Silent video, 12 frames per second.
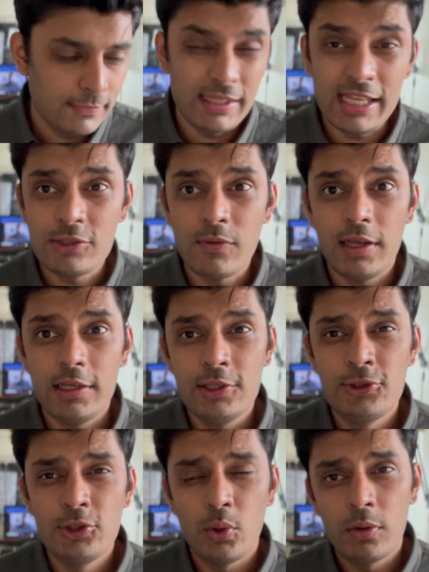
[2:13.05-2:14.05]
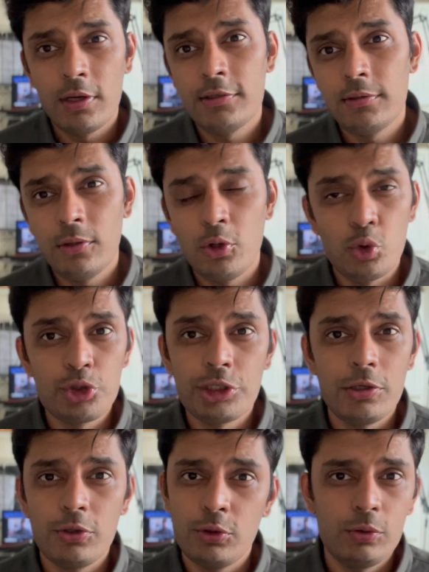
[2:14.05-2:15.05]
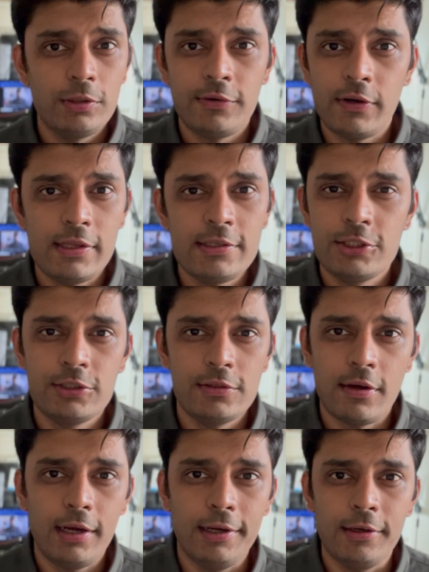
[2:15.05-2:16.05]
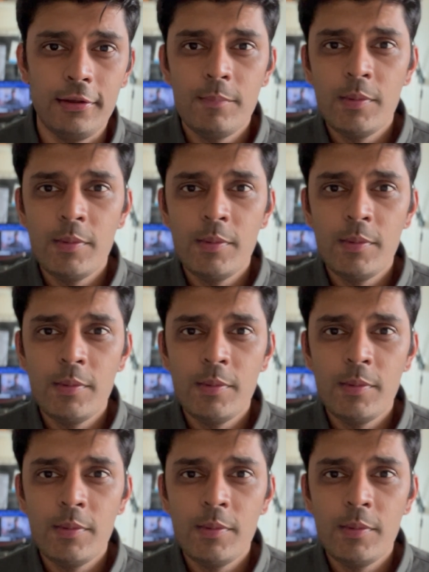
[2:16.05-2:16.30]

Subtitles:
That's why it's so crucial to do the transitions right.